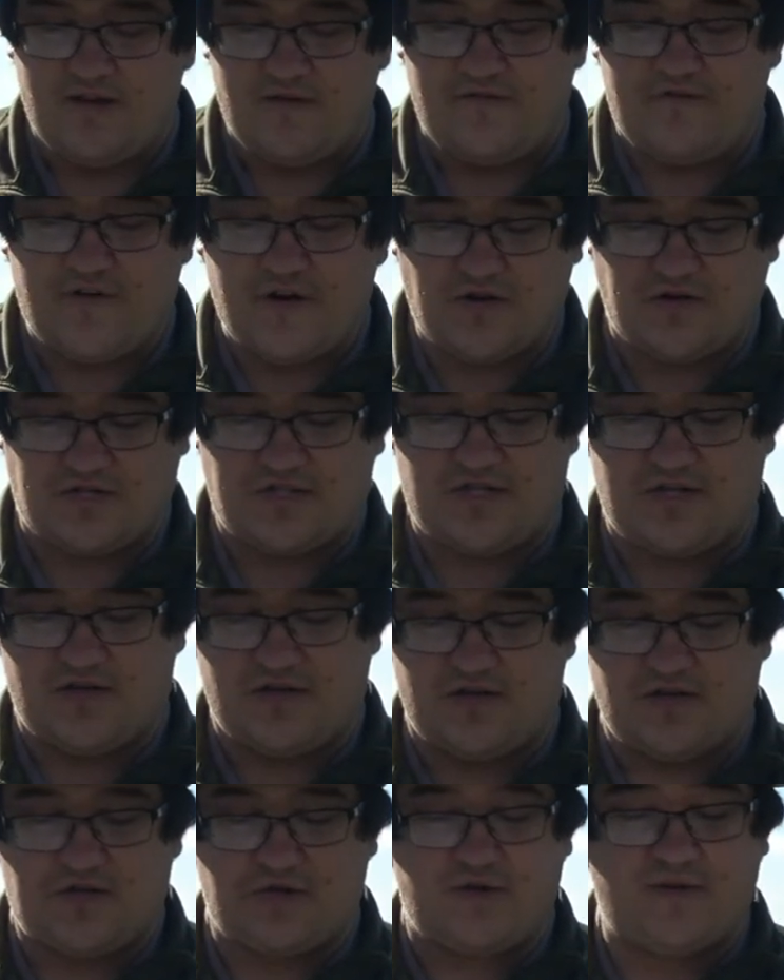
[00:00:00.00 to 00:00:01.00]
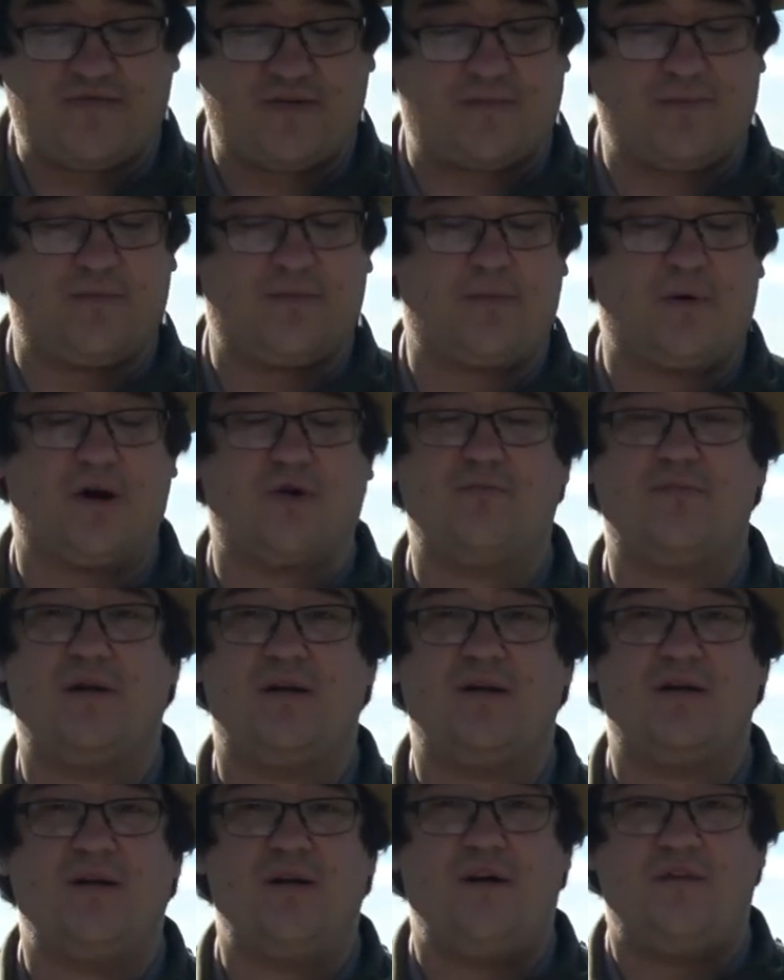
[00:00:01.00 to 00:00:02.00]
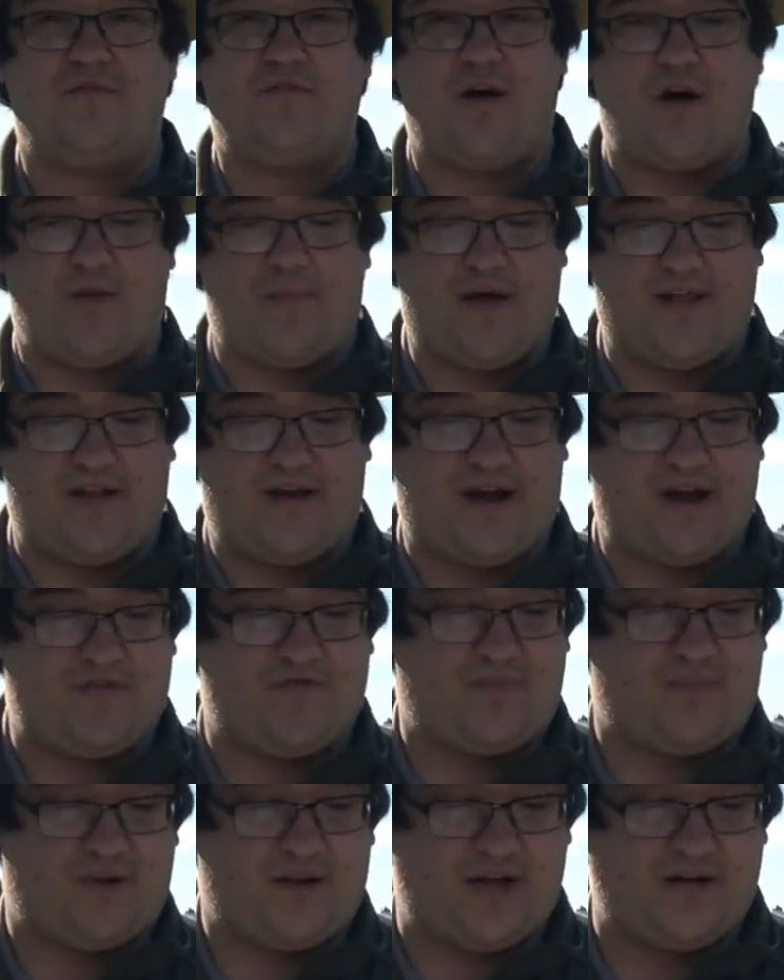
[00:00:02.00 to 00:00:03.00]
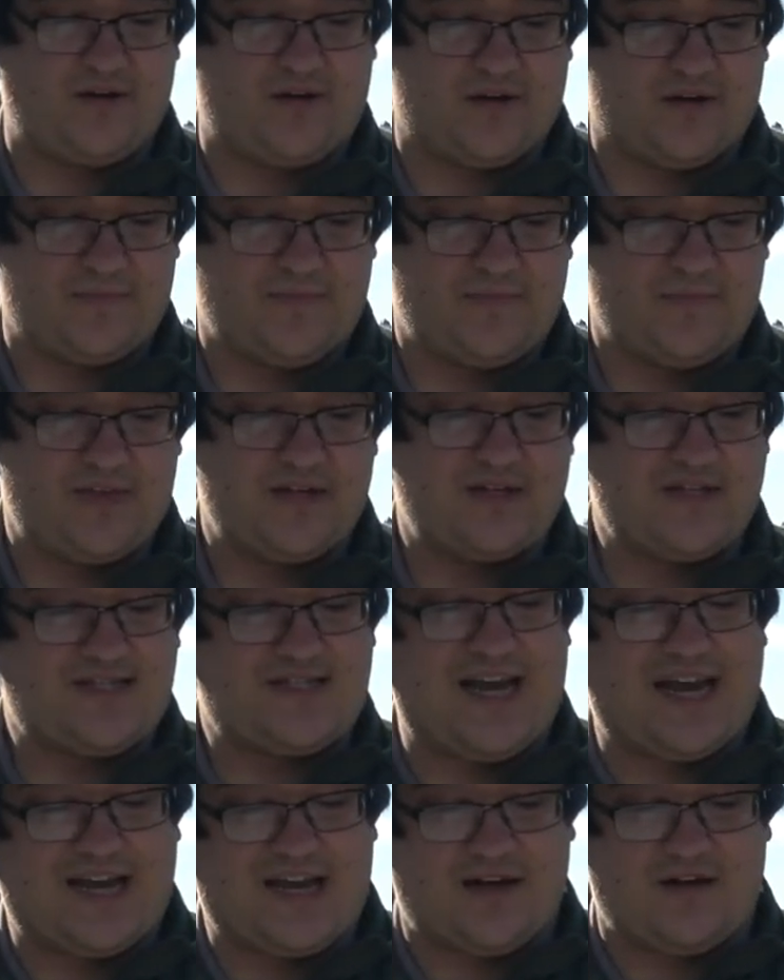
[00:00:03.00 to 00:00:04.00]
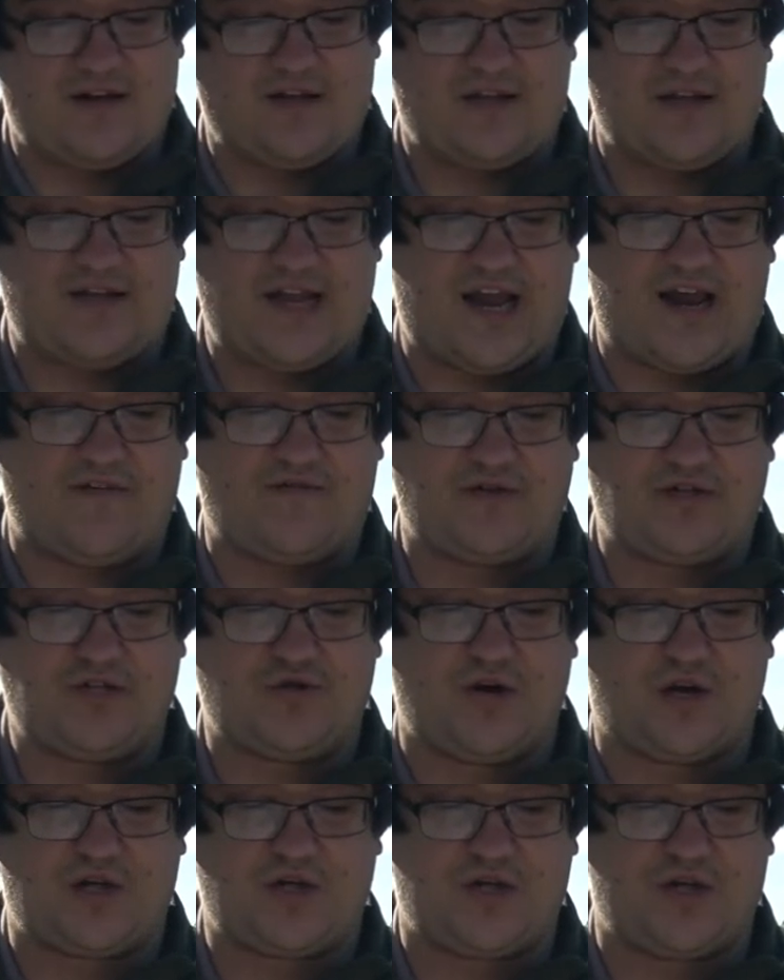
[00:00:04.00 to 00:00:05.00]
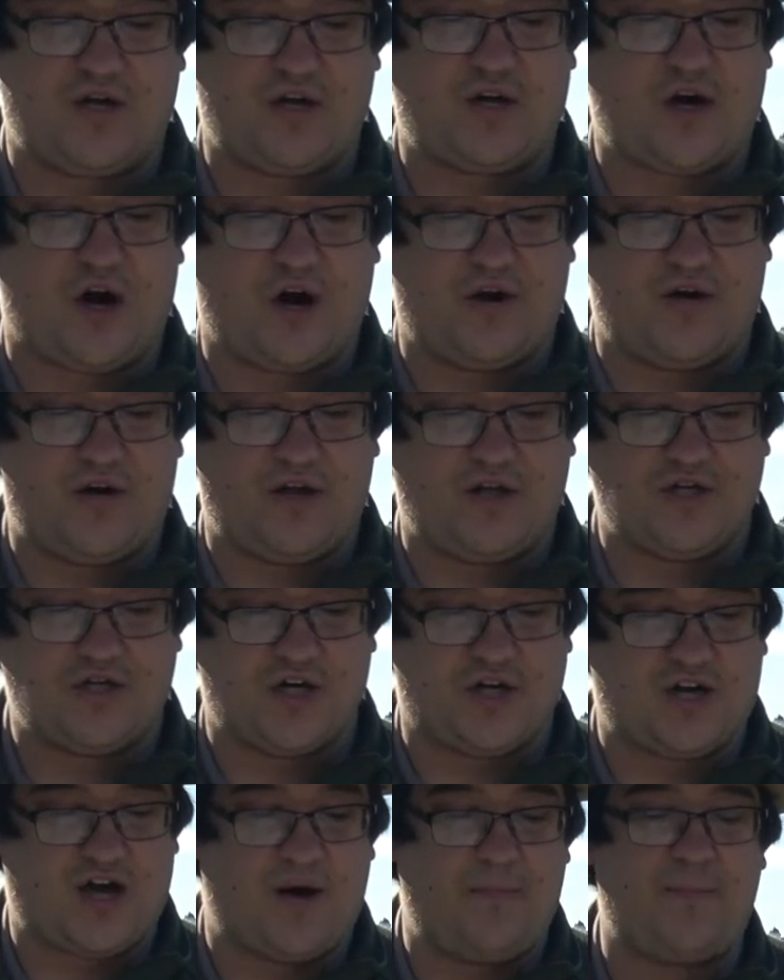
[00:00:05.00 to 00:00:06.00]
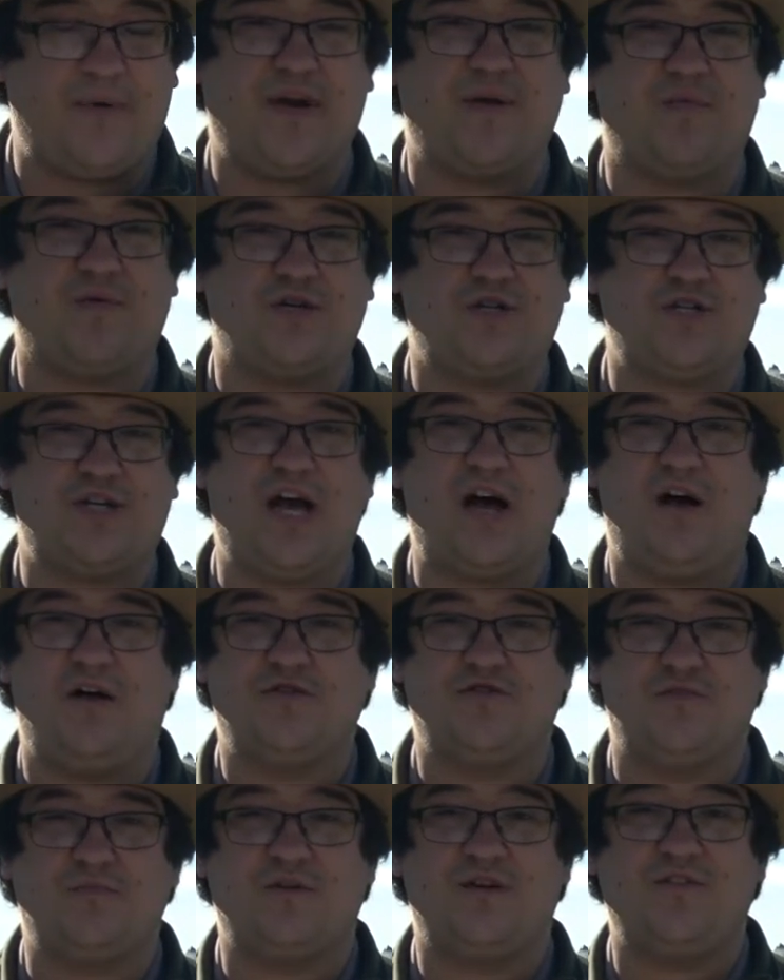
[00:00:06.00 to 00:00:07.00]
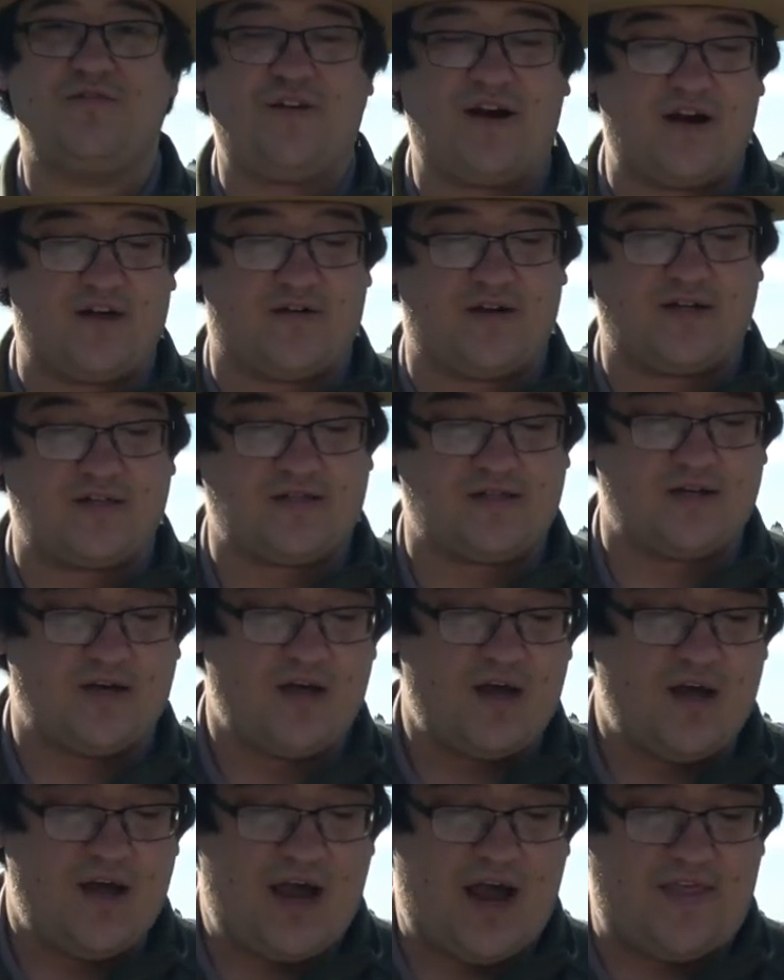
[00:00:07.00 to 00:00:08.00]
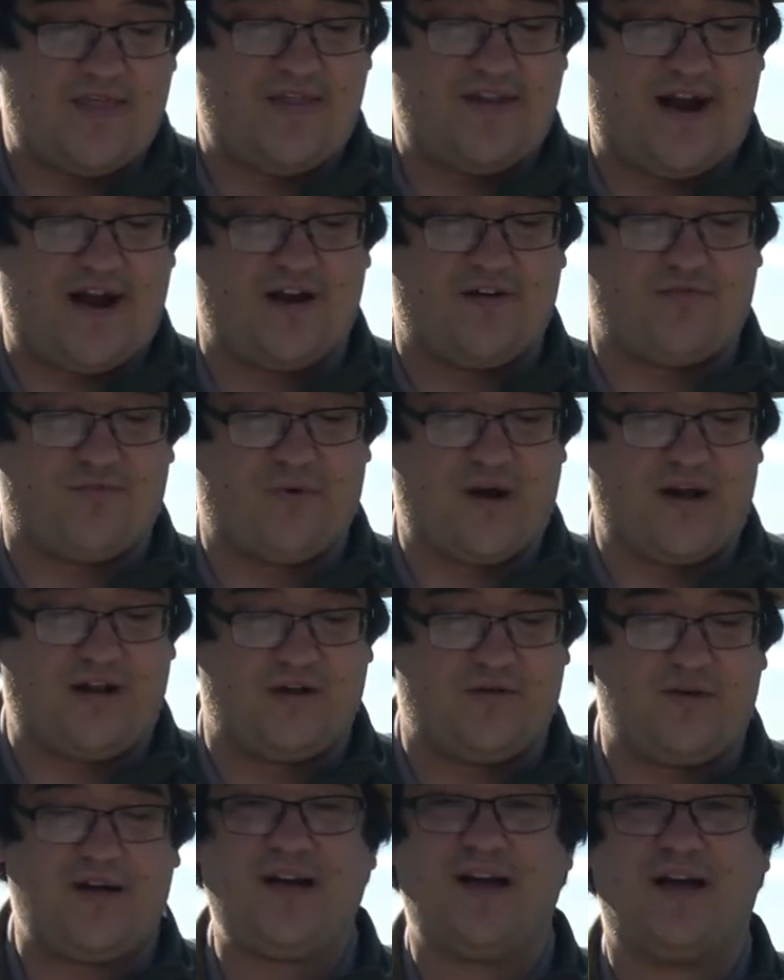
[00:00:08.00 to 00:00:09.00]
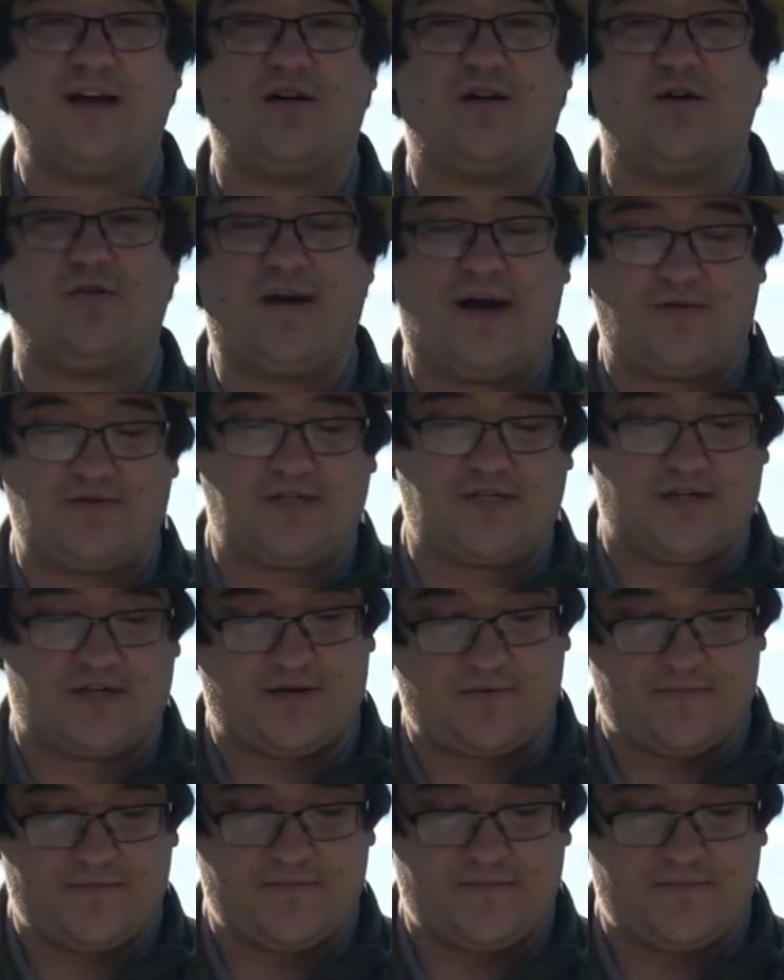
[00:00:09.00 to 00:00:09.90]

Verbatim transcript: First, the terrific bombardment, followed by the night of plunder, Second, the day of destruction and carnage, accompanied with shells from Confederates, and the night of raillery and carousing.